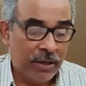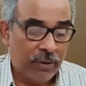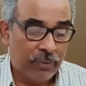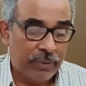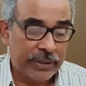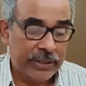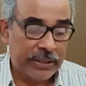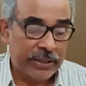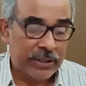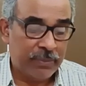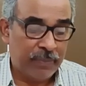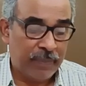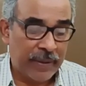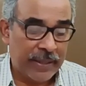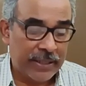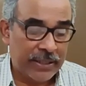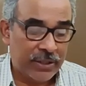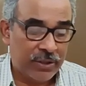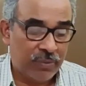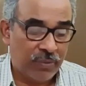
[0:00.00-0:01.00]
which is
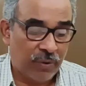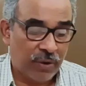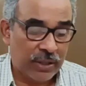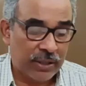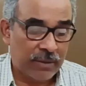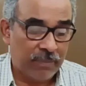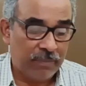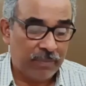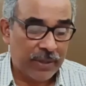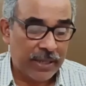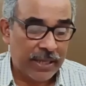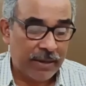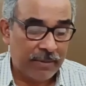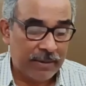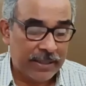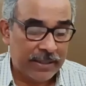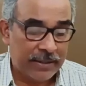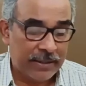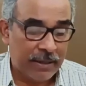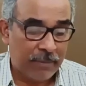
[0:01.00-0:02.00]
placed for the
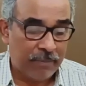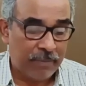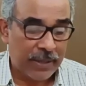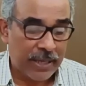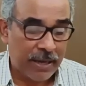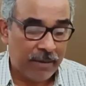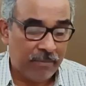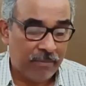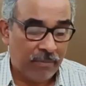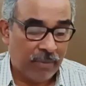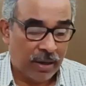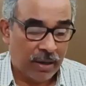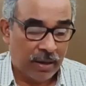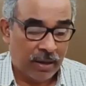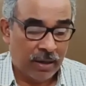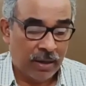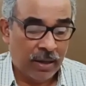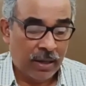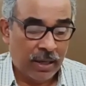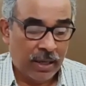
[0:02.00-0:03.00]
in the
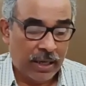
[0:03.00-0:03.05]
preamble.